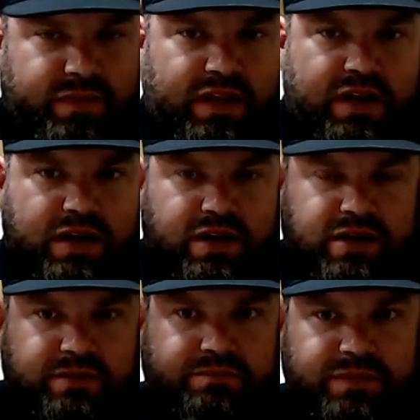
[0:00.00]

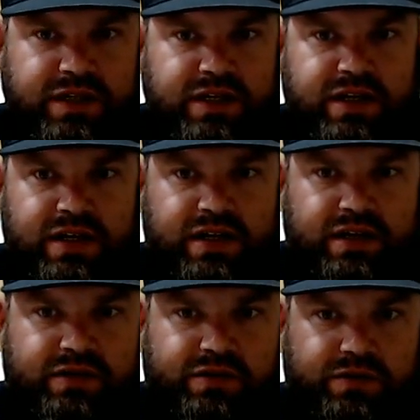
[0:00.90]
Um,
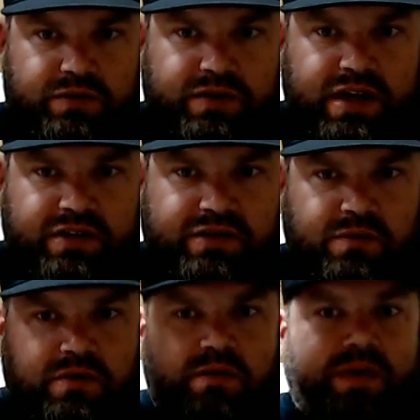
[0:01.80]
so, yes, they
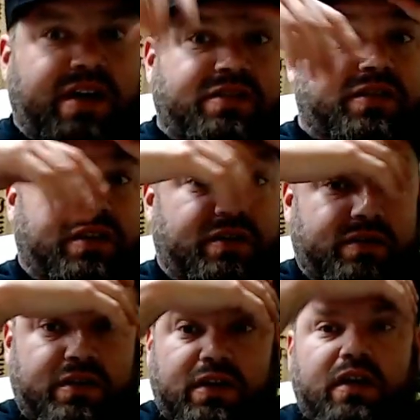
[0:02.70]
were the best
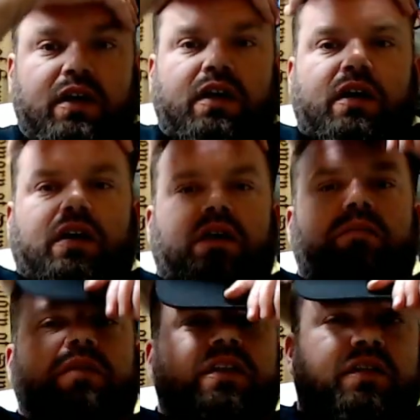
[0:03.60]

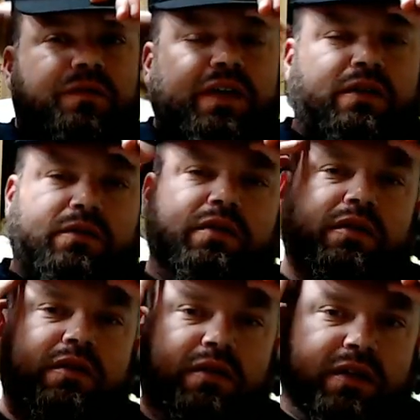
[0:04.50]
in their field
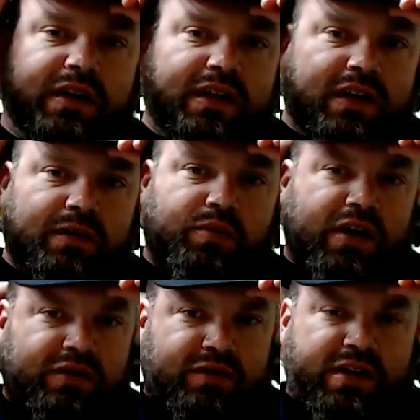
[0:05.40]
or in their
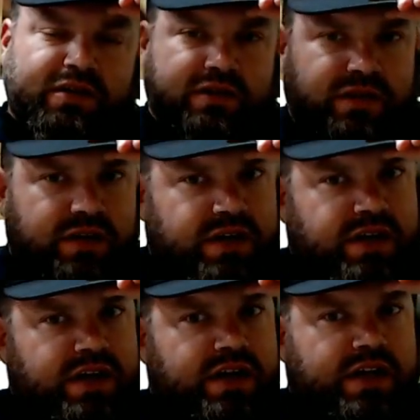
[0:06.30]
price range,
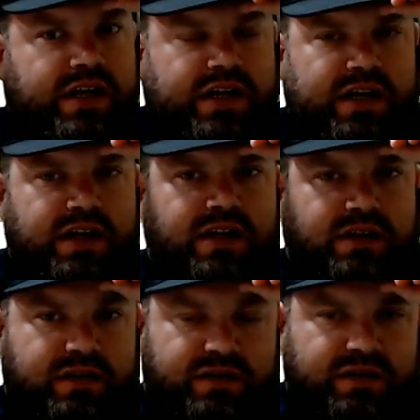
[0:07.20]

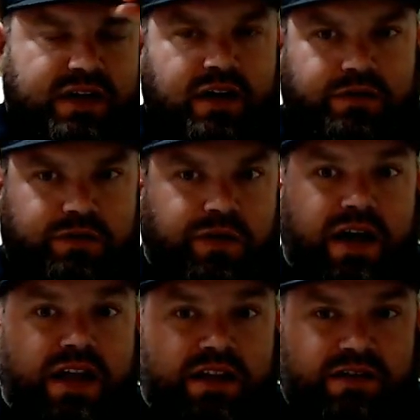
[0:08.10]
and they offered
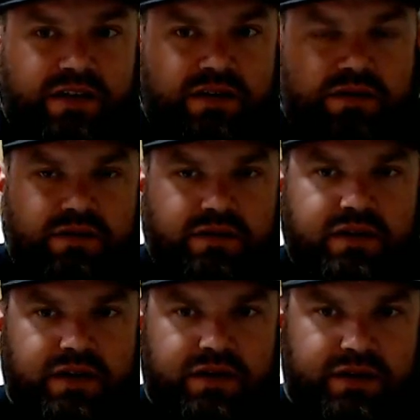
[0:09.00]
financing,
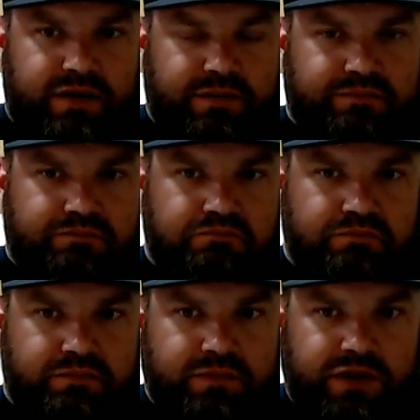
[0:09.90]
um,
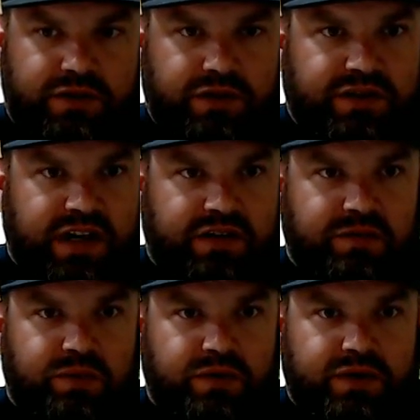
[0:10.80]
good tech
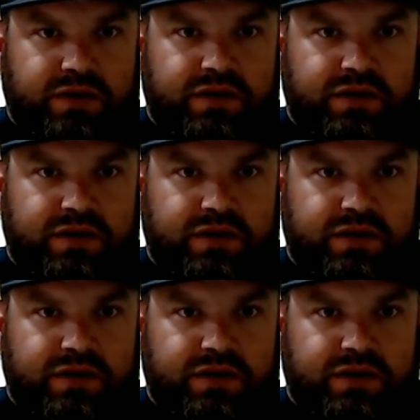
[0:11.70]
support,